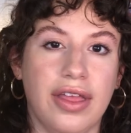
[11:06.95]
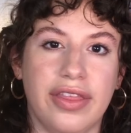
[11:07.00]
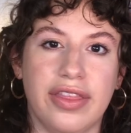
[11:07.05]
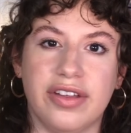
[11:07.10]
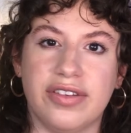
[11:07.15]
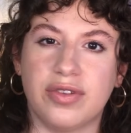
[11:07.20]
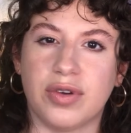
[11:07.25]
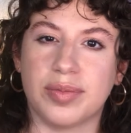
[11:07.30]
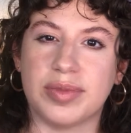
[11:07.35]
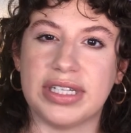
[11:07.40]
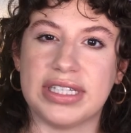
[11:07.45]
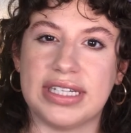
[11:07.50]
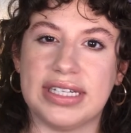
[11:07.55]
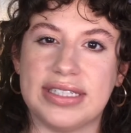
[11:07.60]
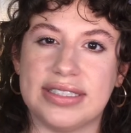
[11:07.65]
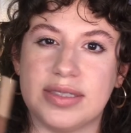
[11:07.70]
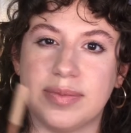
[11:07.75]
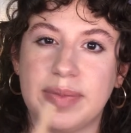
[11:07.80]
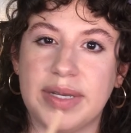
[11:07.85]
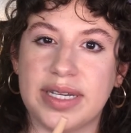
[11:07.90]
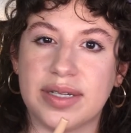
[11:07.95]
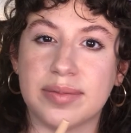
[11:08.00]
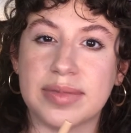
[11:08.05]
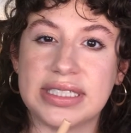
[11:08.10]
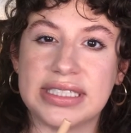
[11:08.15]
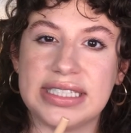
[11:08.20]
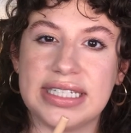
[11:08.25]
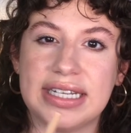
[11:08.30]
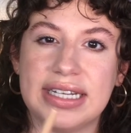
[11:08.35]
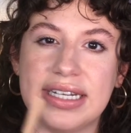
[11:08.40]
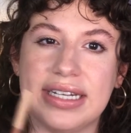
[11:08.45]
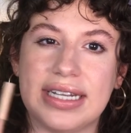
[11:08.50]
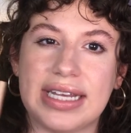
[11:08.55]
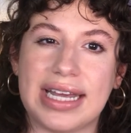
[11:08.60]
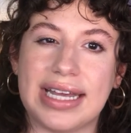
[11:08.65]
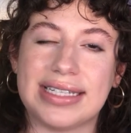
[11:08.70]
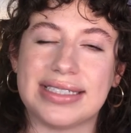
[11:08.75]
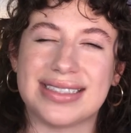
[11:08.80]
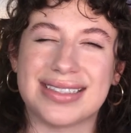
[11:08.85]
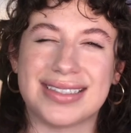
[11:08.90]
The formula is pigmented
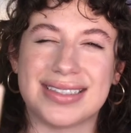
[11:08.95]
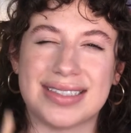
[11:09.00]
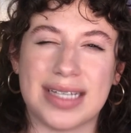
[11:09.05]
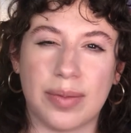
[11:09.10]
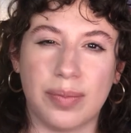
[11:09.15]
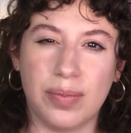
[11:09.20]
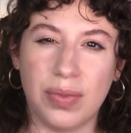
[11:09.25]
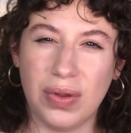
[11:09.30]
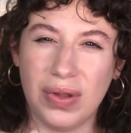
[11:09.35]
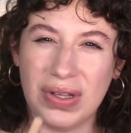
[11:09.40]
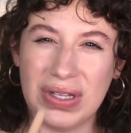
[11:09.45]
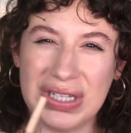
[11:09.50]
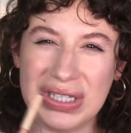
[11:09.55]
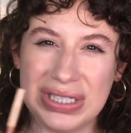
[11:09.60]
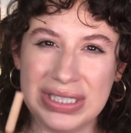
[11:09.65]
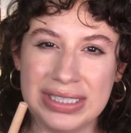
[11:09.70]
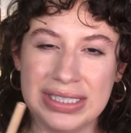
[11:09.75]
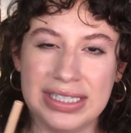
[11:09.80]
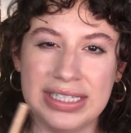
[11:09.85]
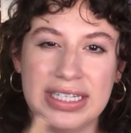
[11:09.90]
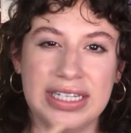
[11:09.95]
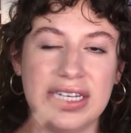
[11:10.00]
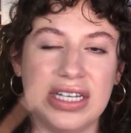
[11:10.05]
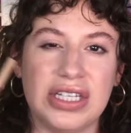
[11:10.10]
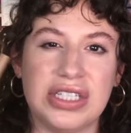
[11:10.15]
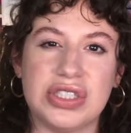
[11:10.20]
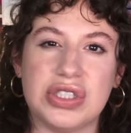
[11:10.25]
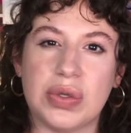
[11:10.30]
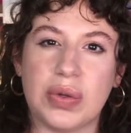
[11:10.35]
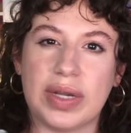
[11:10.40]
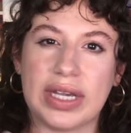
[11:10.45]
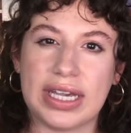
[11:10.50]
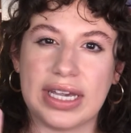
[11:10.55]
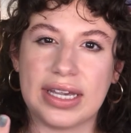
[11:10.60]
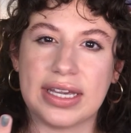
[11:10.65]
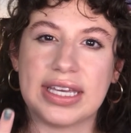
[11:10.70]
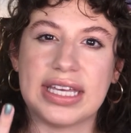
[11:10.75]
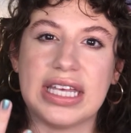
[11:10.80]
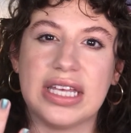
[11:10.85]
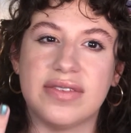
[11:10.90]
and supple, so it
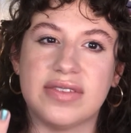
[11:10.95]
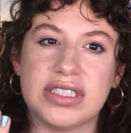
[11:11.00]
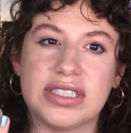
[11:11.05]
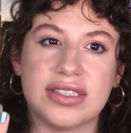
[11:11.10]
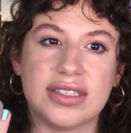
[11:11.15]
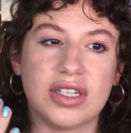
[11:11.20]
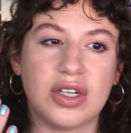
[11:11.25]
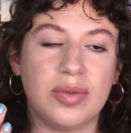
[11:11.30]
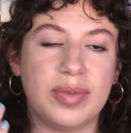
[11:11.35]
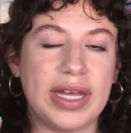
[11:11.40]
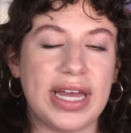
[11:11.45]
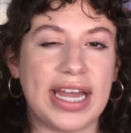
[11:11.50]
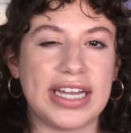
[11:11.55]
gives a little bit.